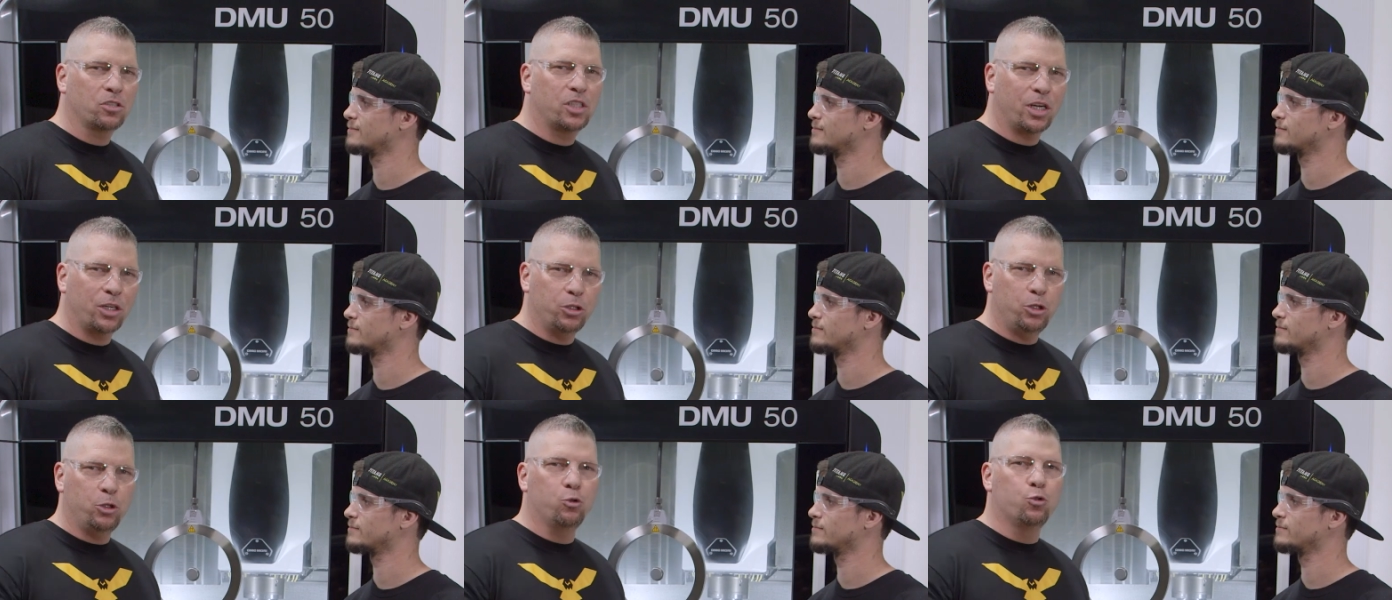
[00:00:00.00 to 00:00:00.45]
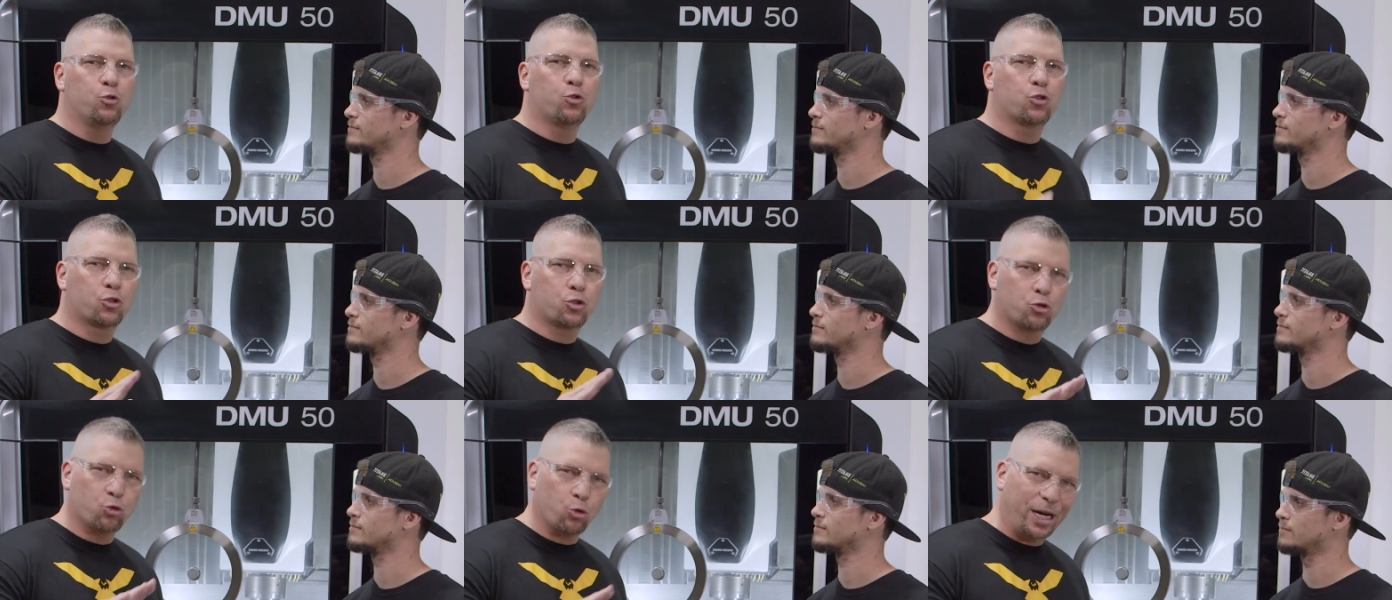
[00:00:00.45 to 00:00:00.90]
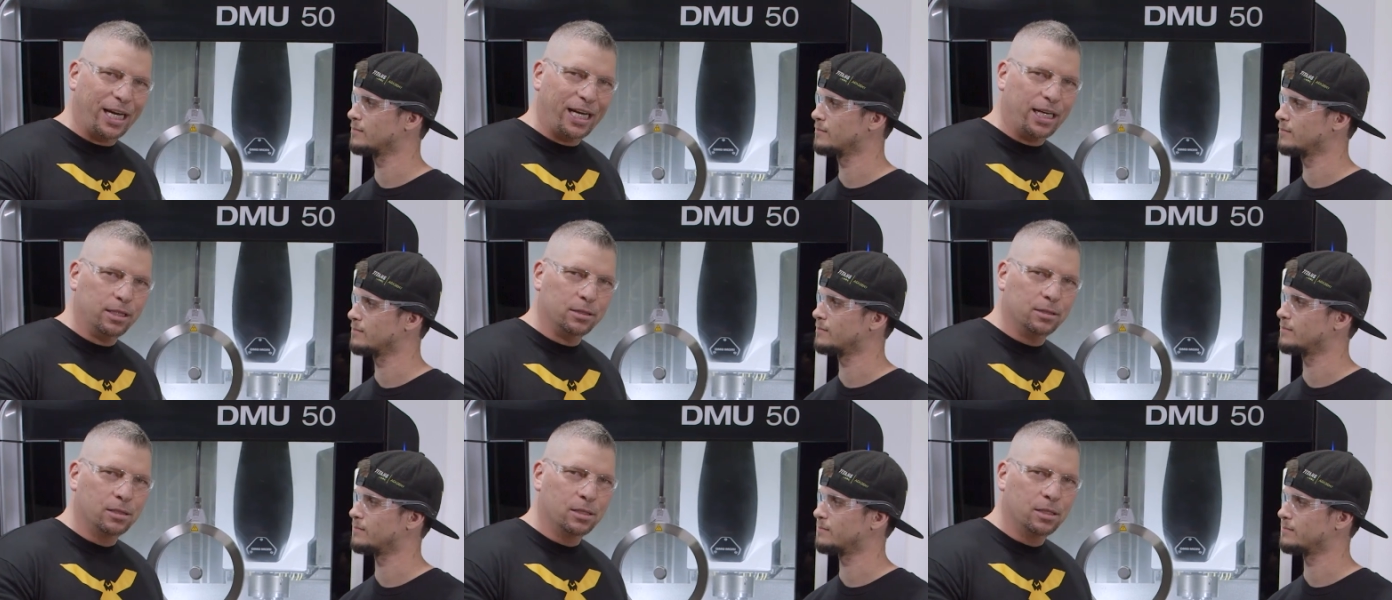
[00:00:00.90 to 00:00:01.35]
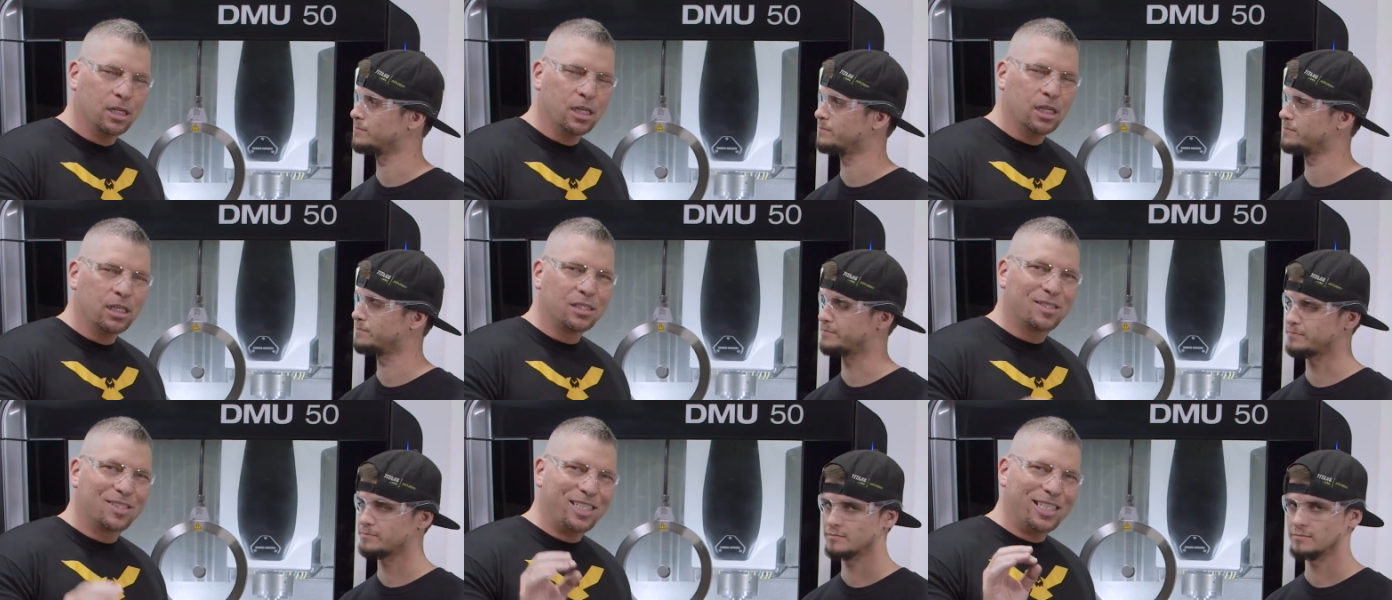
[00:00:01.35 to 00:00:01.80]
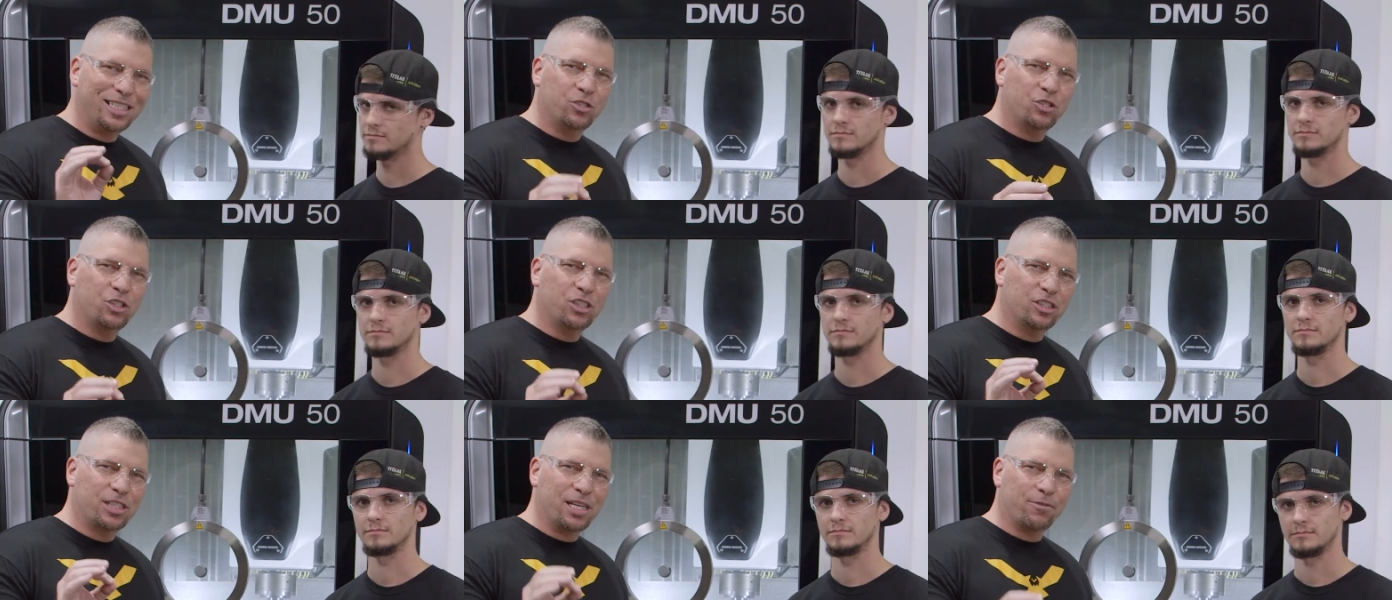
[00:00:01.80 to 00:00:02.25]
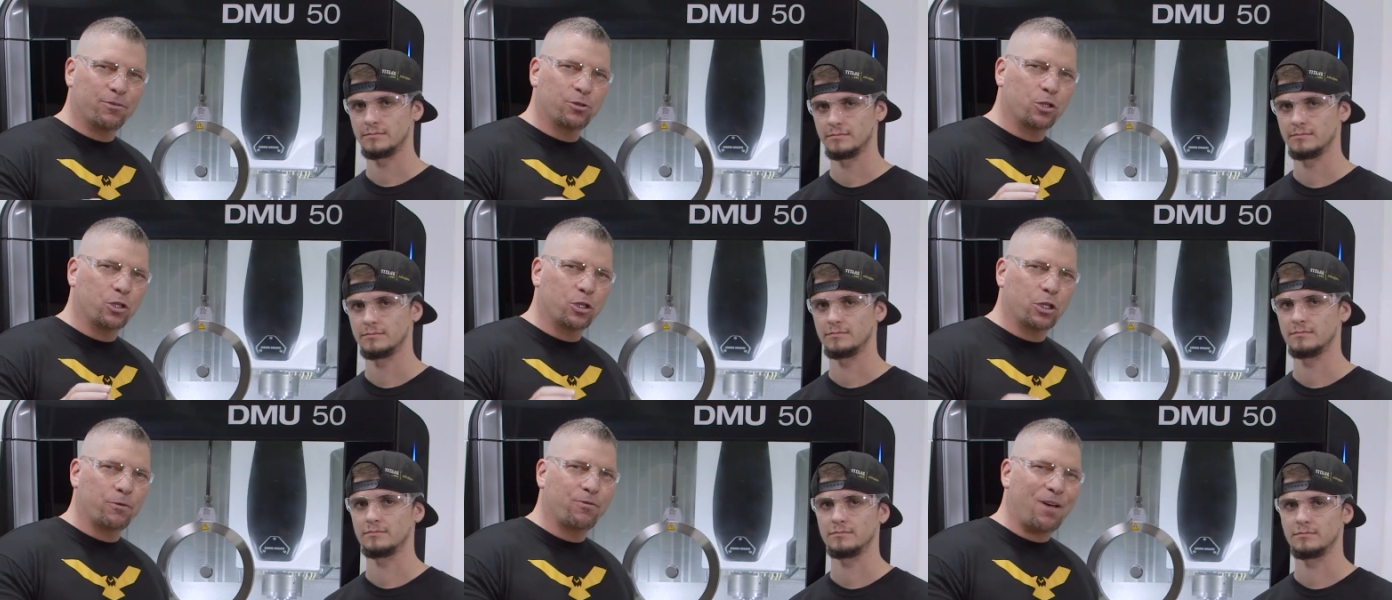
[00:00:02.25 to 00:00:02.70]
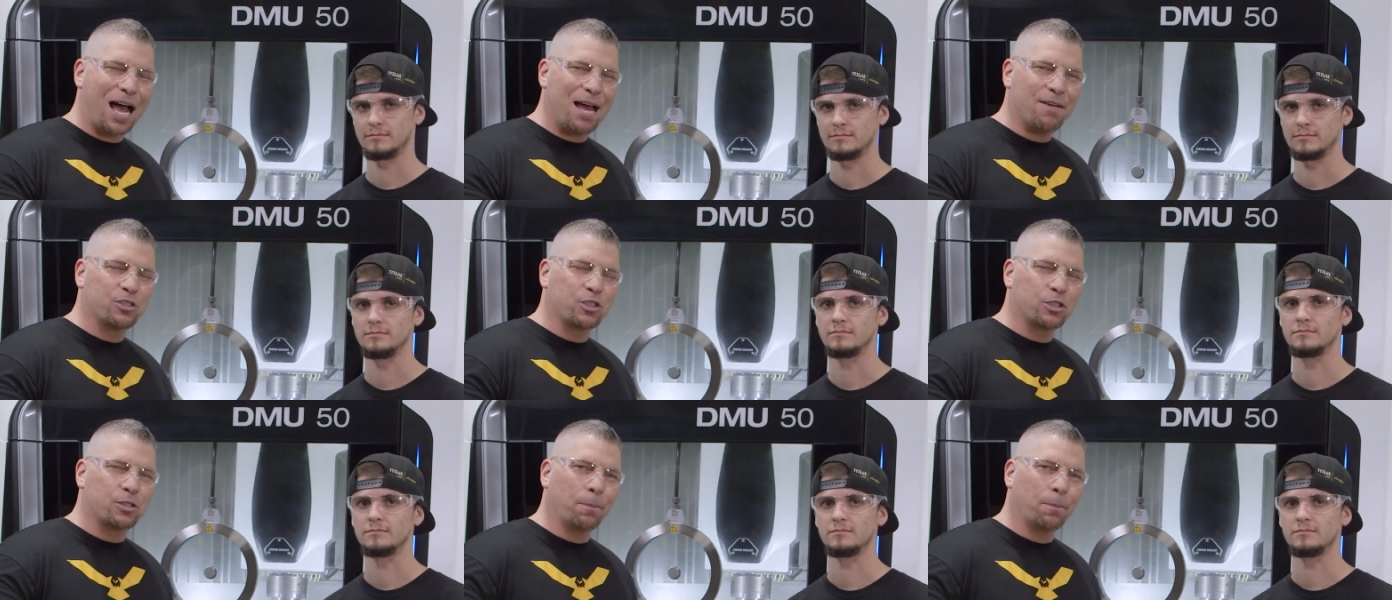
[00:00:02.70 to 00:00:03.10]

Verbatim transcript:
Speaker 1: tell you straight, Synergy 735 is